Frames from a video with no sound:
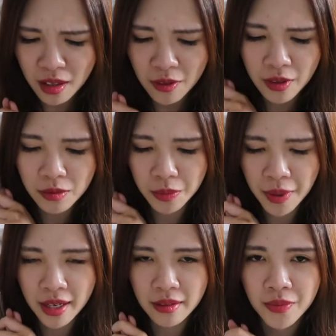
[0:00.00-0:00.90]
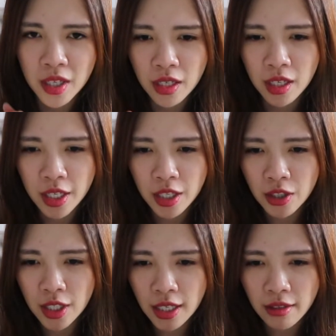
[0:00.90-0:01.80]
from Japan.
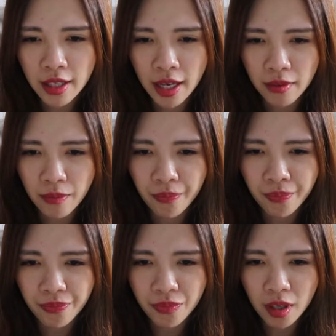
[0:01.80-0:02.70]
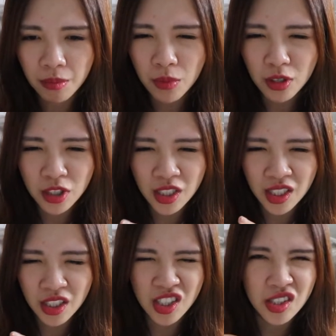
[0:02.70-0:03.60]
You get that
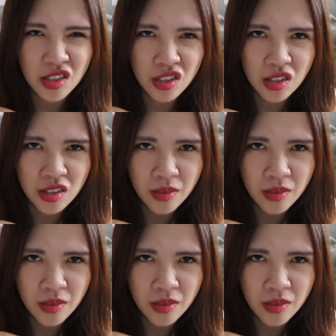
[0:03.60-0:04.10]
mochi-ish